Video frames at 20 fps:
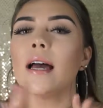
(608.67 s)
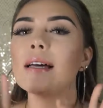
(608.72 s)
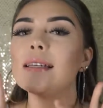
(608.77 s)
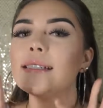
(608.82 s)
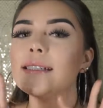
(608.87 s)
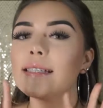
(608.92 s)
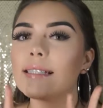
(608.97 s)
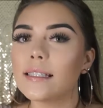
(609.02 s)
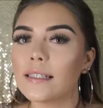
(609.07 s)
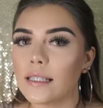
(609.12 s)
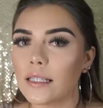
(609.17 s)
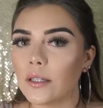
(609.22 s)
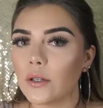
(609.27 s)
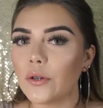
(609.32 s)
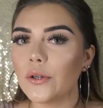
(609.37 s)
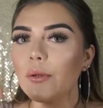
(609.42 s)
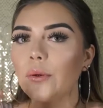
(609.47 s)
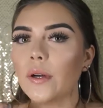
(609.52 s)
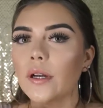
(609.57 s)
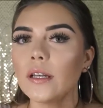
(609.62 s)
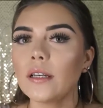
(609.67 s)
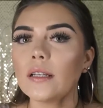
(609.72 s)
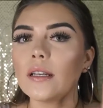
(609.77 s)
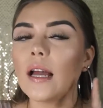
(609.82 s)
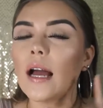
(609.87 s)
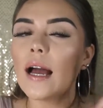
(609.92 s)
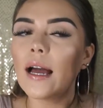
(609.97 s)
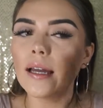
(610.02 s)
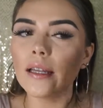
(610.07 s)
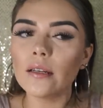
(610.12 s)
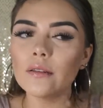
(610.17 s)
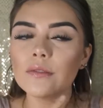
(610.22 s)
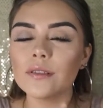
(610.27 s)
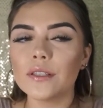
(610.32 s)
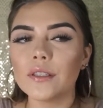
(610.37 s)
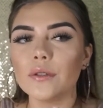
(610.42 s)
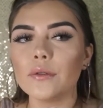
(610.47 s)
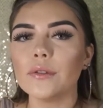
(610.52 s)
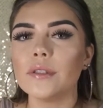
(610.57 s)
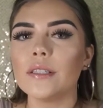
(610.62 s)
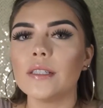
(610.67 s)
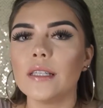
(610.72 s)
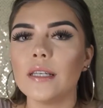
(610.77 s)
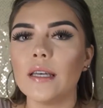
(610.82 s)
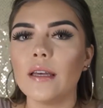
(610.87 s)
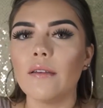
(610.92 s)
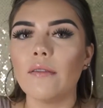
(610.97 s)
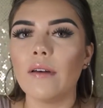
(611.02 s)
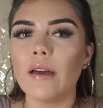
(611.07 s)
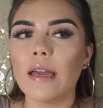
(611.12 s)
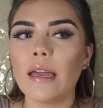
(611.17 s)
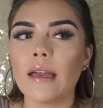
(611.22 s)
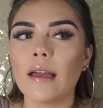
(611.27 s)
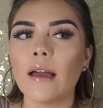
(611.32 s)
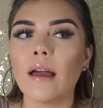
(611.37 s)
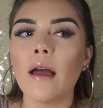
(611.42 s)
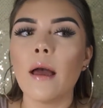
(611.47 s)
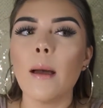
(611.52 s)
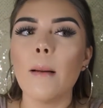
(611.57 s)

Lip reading: Still, you can kind of still see like